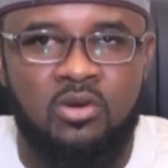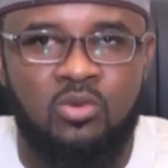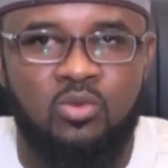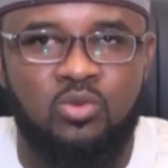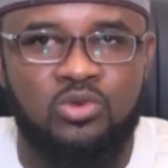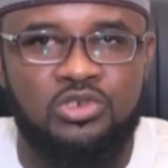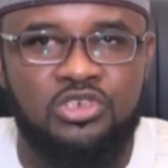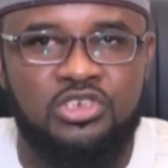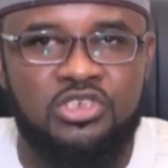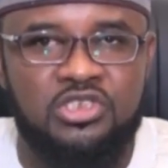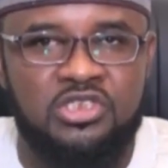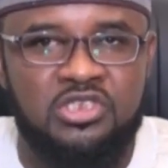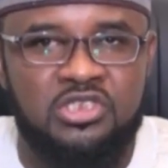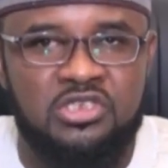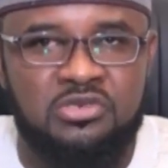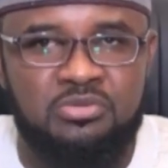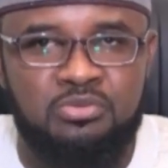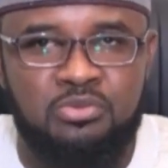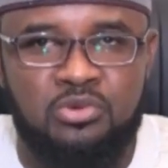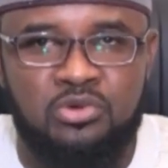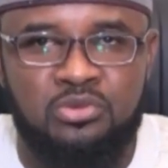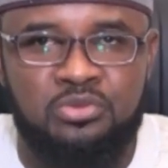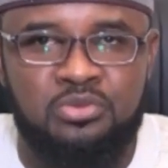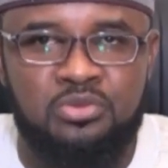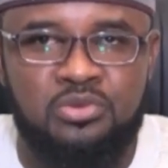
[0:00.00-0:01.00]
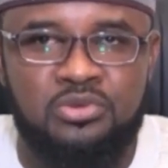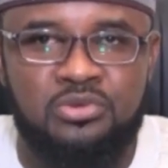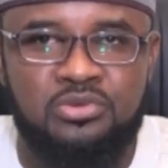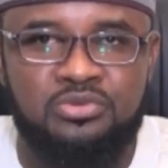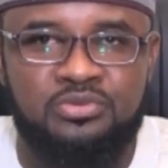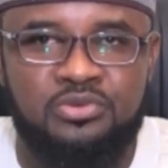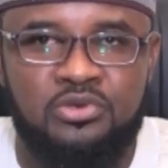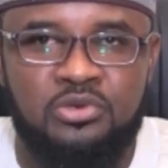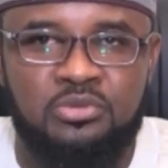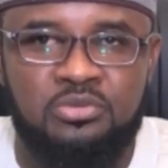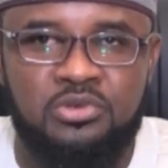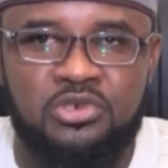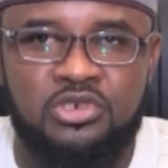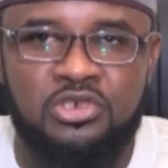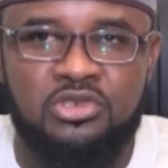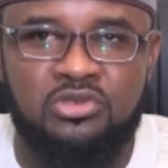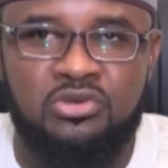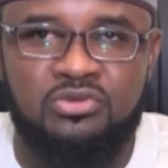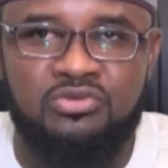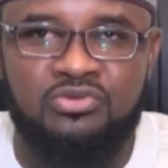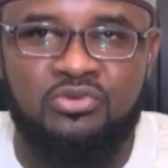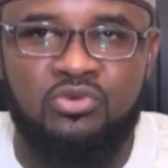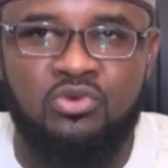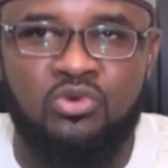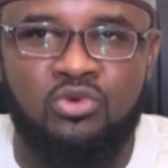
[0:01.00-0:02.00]
which is a provision
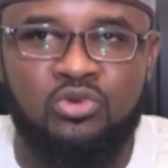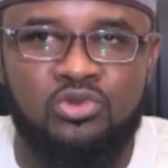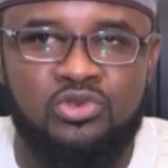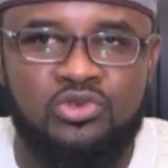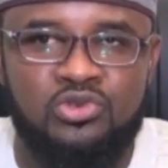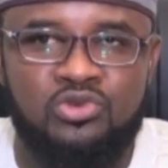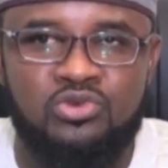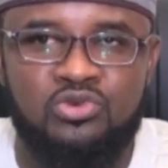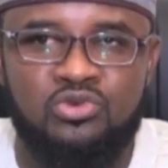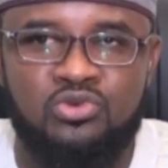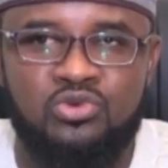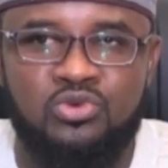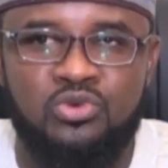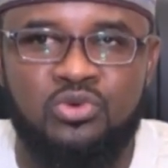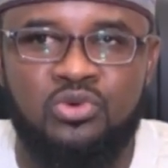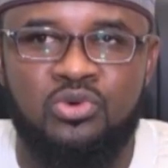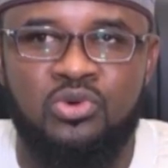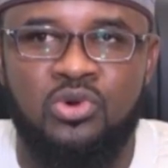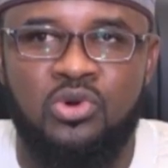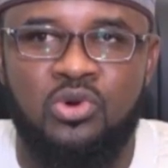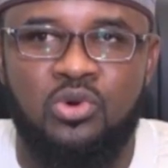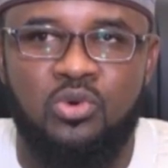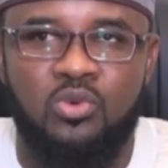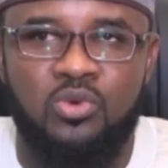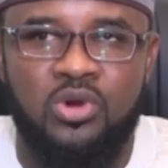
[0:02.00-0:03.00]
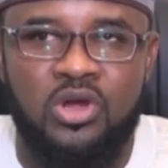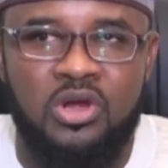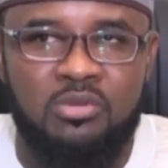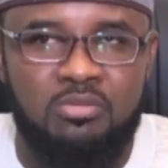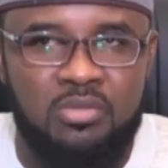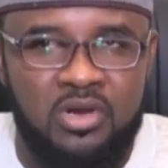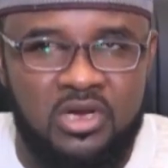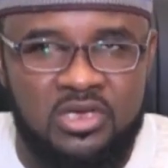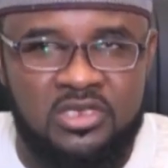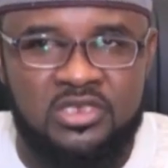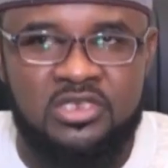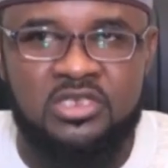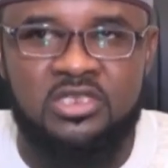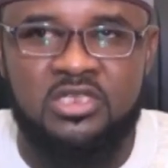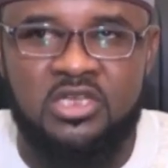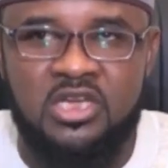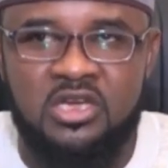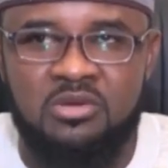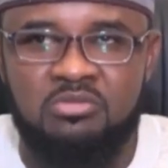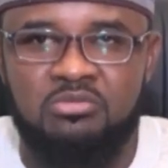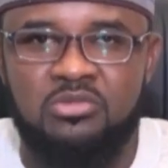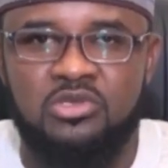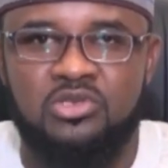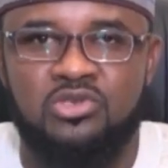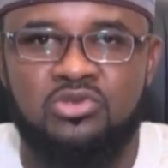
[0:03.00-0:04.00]
of cold store where vaccine
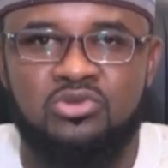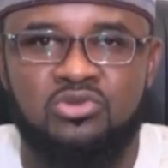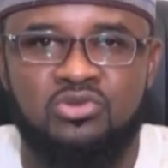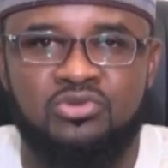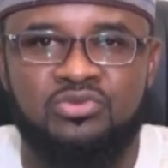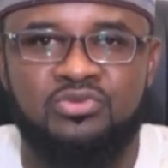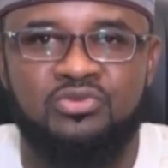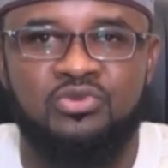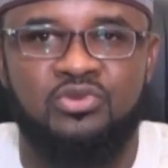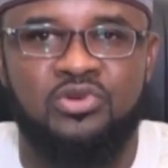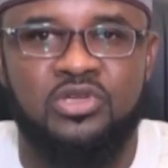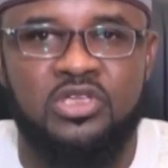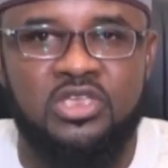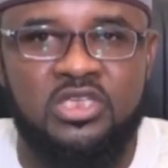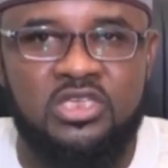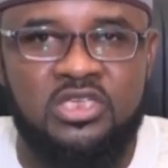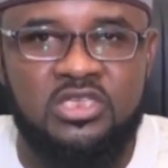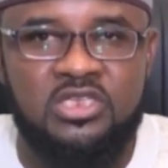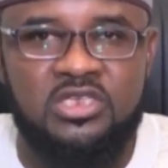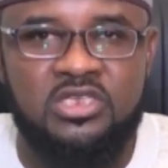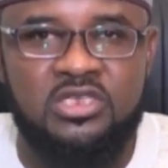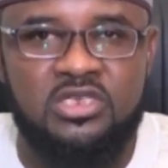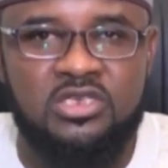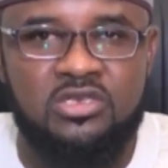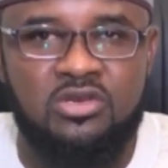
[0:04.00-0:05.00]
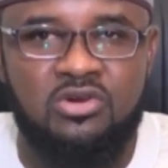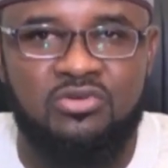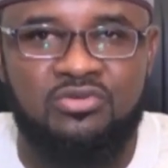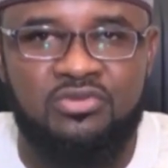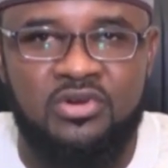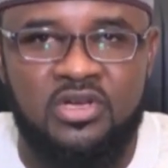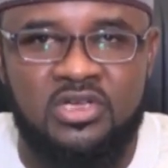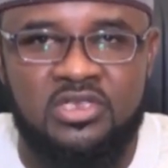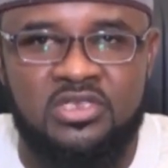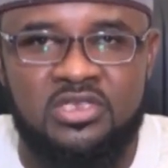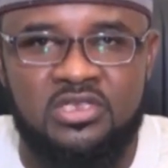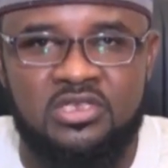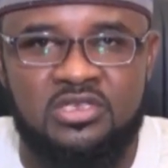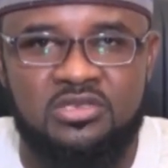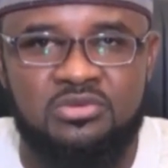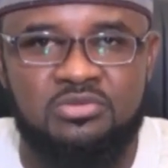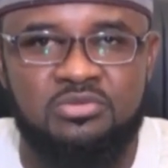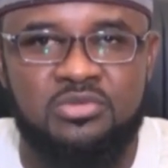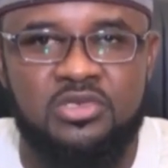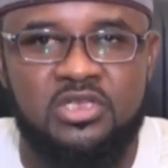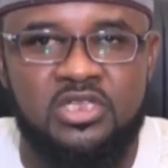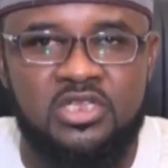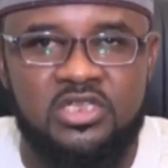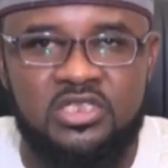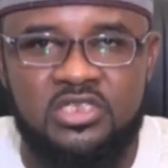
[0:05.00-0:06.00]
can be stored for ease of
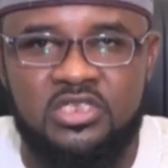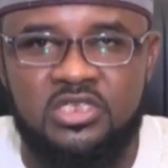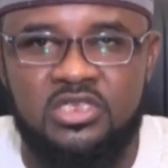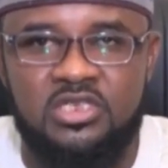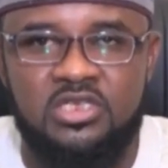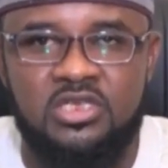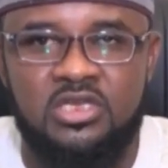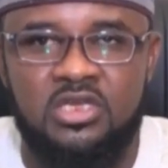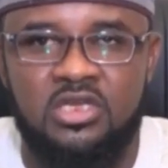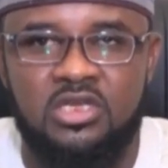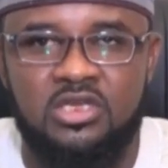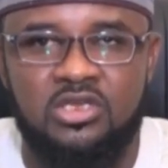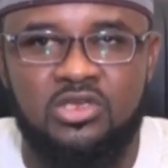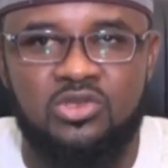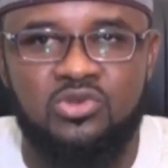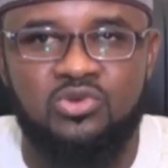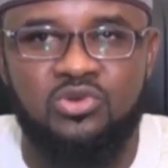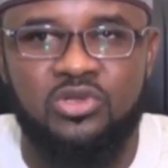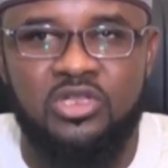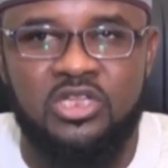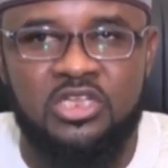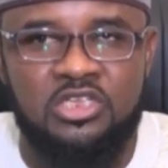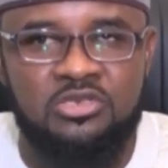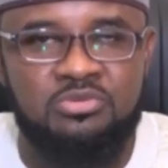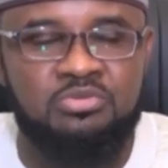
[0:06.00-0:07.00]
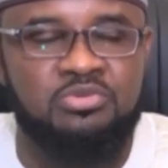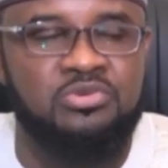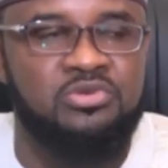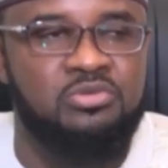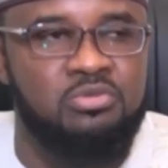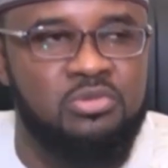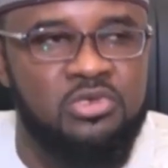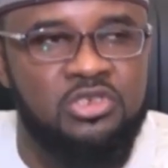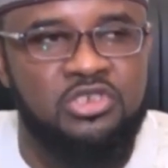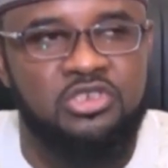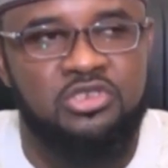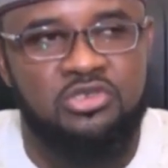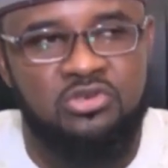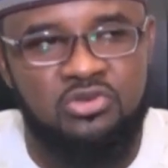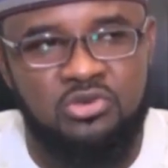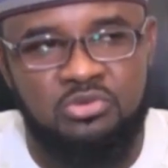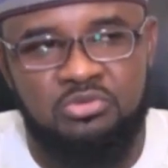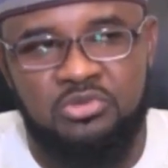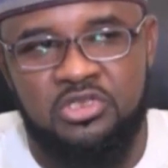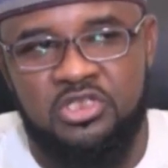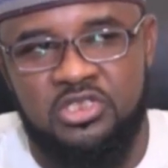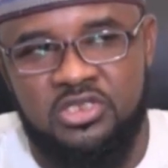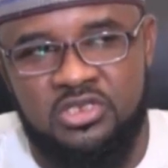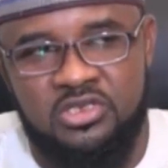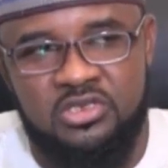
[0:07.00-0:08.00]
accessibility to less privileged
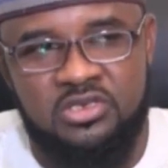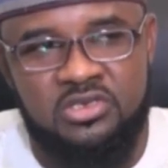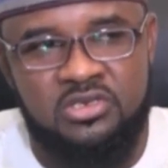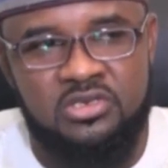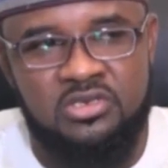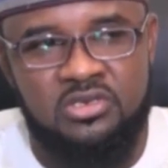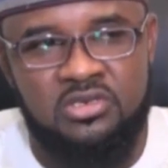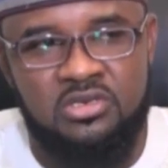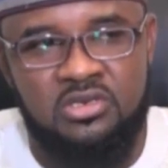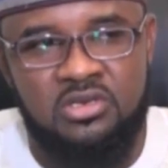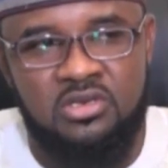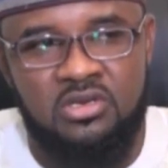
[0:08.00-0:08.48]
communities.